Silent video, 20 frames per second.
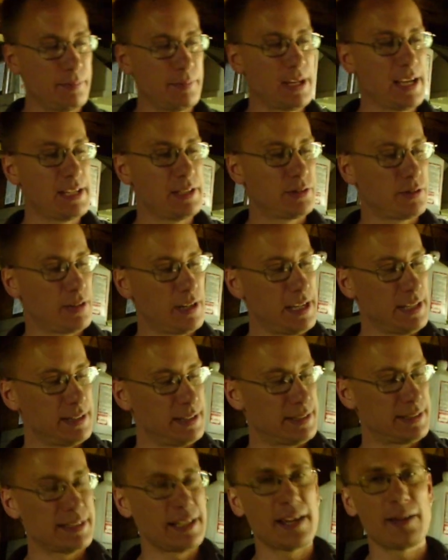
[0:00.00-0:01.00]
nitrate, the
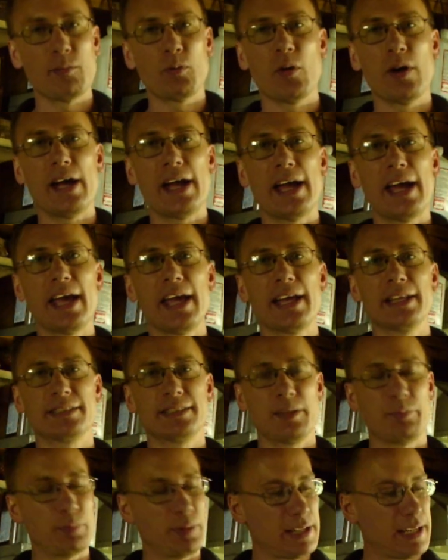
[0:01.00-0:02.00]
same way. It's
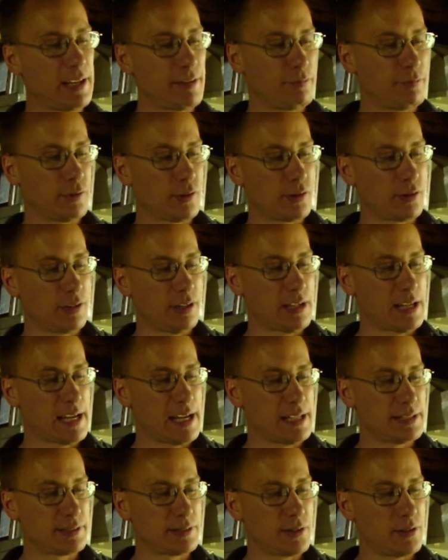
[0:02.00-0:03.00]
a plant
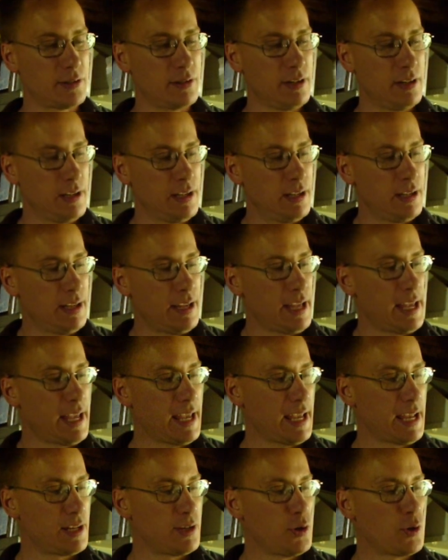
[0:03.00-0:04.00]
fertilizer.
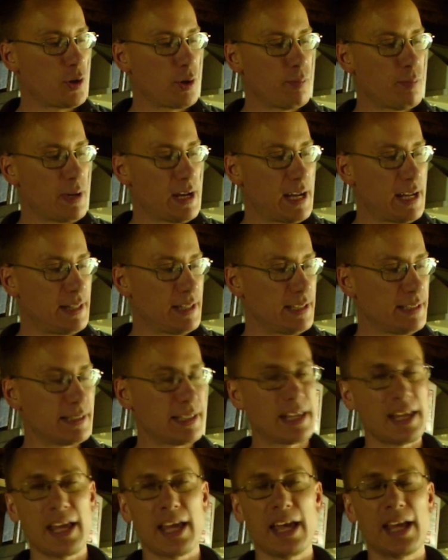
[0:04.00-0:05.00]
And you can buy this,
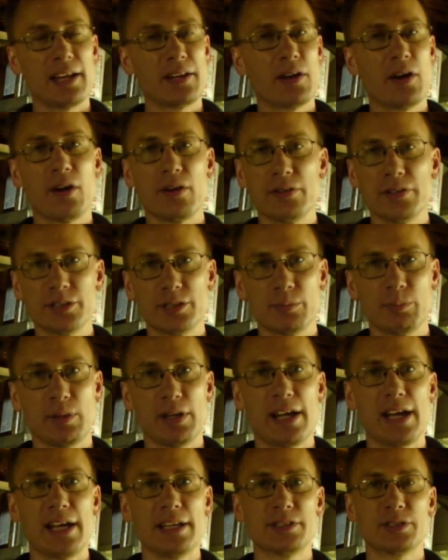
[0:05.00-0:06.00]
again, garden
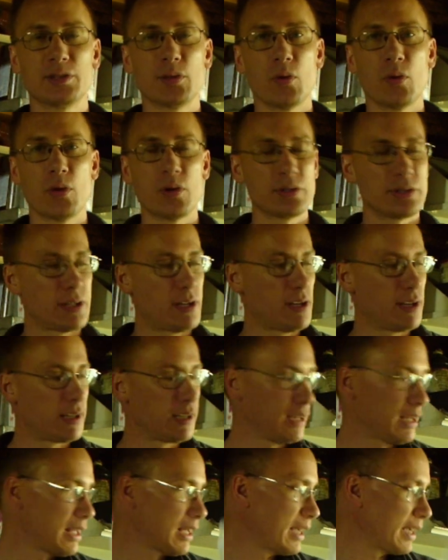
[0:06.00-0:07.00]
supply stores
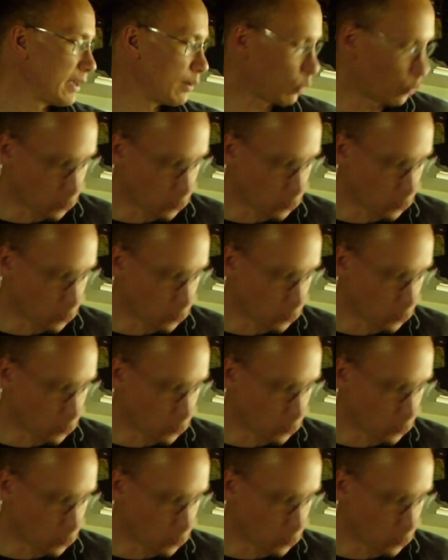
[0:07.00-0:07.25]
online.